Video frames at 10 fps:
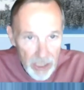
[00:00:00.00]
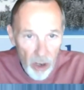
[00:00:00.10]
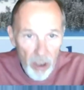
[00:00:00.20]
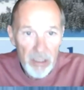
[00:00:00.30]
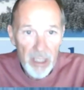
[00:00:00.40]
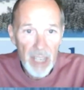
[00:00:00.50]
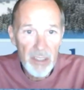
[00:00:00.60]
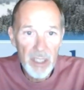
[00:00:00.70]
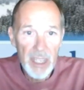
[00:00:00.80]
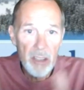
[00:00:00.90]
is
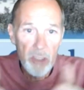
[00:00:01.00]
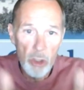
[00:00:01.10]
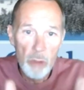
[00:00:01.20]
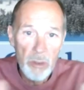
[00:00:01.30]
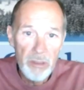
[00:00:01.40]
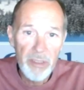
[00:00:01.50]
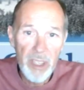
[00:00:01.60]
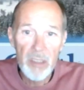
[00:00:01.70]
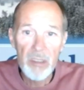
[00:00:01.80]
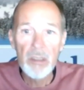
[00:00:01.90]
a new moon
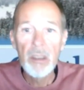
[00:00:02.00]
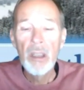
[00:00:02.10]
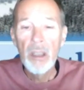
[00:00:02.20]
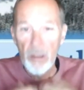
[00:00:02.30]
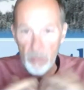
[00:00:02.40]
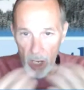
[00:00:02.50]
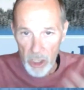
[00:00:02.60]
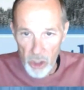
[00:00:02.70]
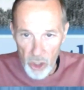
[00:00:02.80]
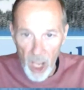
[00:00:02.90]
feast.
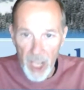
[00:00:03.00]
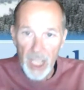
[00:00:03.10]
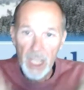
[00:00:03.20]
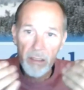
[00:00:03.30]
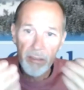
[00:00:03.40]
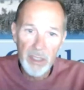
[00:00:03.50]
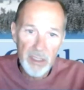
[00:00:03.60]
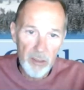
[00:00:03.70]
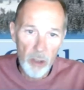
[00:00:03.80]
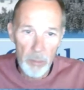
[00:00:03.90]
Rosh Hashanah and
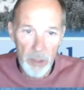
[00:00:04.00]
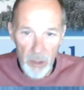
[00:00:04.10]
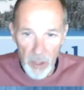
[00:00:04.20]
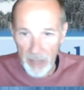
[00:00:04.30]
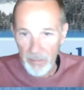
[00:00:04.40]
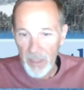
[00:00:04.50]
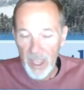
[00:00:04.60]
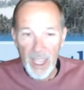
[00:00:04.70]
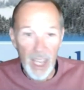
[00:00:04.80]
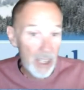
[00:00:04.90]
Feast of Trumpets. Okay,
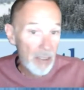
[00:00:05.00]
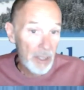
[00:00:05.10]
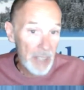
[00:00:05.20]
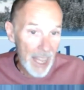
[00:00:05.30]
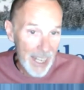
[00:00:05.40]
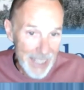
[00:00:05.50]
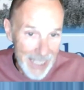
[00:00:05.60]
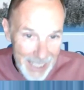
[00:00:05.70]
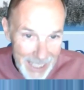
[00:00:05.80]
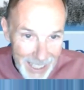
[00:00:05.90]
enough on that, I
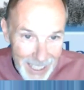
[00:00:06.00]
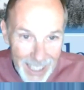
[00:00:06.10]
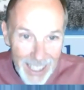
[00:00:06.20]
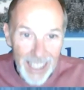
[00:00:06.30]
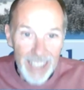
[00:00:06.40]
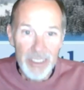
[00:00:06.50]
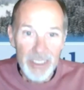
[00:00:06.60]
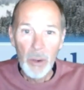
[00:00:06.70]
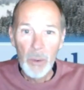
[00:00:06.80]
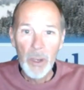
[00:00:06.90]
think.
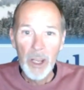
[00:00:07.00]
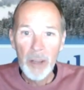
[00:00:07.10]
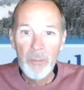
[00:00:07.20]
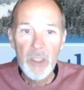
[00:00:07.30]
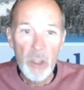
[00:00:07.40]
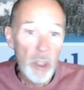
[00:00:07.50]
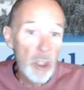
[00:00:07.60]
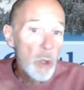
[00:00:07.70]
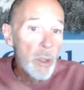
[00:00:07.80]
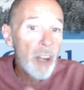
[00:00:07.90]
So
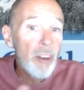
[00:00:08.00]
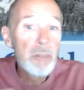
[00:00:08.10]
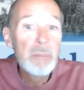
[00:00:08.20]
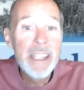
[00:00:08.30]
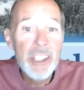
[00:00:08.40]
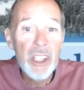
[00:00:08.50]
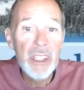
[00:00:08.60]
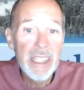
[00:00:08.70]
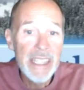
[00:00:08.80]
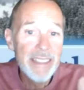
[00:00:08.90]
the new year is
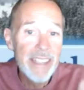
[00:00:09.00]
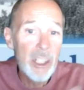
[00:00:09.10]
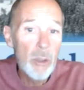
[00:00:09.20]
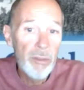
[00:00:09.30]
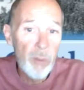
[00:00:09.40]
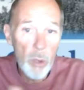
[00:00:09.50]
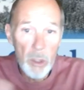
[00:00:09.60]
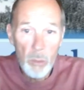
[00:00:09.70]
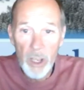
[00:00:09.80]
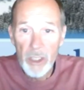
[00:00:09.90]
mentioned in Ezekiel
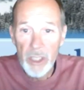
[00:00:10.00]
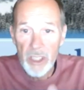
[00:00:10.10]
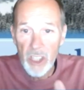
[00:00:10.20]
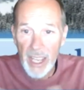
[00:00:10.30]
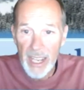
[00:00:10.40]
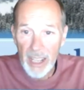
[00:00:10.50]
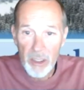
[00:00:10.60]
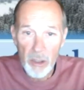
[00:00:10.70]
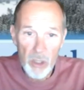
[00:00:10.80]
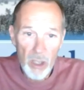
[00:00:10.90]
41. You can check it
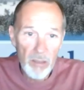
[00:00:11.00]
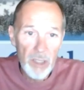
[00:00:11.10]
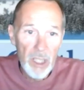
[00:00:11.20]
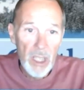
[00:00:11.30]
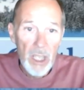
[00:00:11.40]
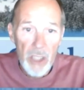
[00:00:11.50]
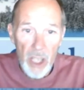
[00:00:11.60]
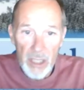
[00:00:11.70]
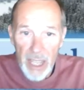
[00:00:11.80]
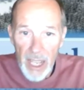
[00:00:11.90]
out to yourself.
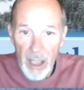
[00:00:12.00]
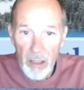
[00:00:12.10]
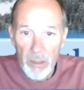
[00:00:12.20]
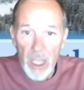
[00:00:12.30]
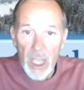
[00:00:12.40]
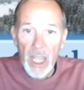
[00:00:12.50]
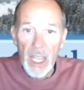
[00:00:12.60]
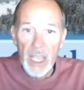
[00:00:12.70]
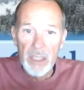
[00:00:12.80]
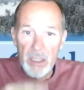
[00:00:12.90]
Check that out.
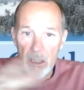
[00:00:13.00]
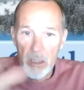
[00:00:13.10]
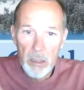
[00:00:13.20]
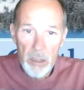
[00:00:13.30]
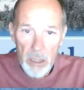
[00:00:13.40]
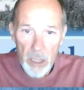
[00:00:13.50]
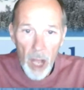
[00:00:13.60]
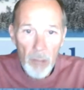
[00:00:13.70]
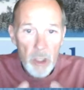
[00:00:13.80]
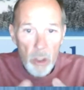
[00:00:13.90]
And just
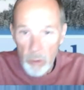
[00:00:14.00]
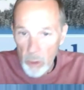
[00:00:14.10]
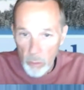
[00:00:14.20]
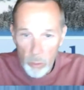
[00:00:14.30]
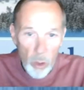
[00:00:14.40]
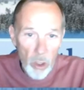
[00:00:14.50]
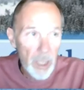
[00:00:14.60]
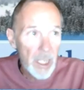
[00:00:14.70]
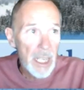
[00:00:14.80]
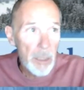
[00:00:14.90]
Yom
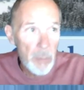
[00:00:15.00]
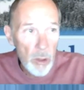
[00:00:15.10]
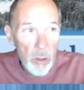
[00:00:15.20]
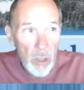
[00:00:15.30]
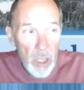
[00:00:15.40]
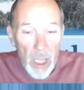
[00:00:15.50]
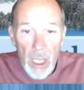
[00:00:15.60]
Teruah in Hebrew.